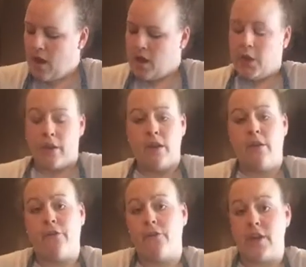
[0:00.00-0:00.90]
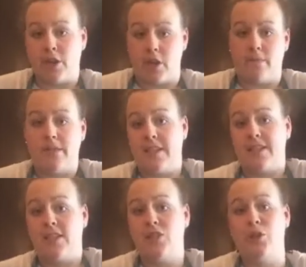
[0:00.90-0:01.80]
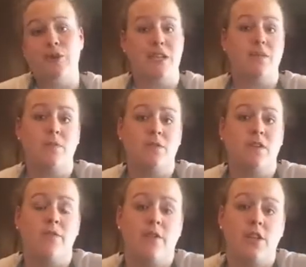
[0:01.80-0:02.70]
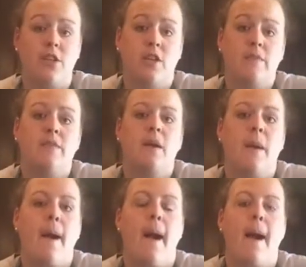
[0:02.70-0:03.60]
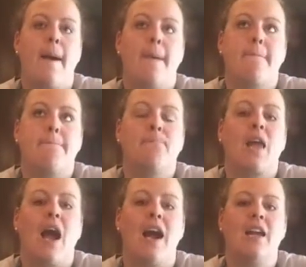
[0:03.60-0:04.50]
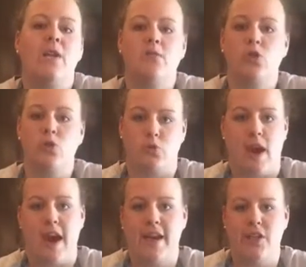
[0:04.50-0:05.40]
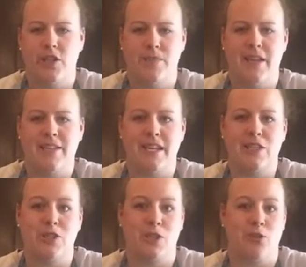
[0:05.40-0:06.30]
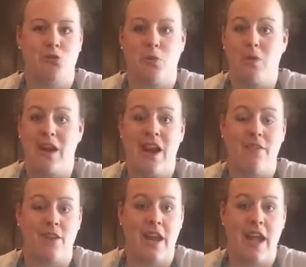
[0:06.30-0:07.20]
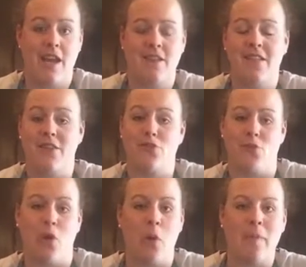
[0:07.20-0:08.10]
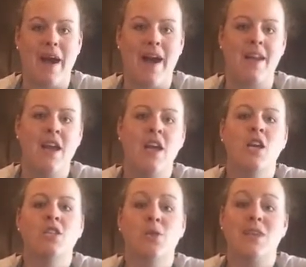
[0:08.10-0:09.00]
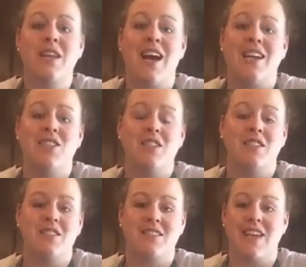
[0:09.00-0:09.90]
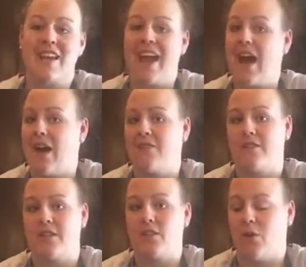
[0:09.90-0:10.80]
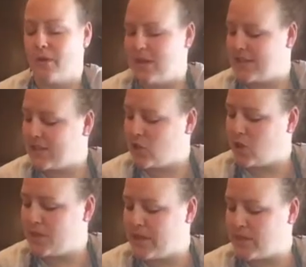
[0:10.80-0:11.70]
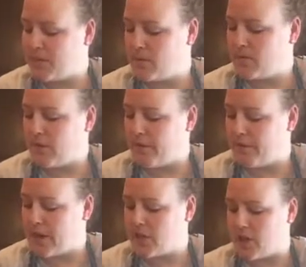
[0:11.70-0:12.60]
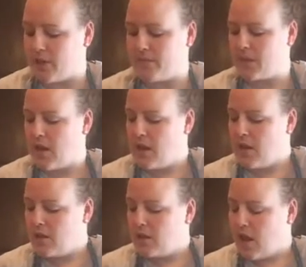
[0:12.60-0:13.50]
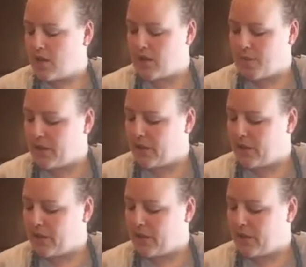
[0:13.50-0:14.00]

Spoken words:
you can use fresh herbs, and it says 2 teaspoons of fresh herbs. I use dried just because that's usually what I have on hand. They don't go bad. So then I just take half of it. So it says 2 teaspoons of fresh herbs, something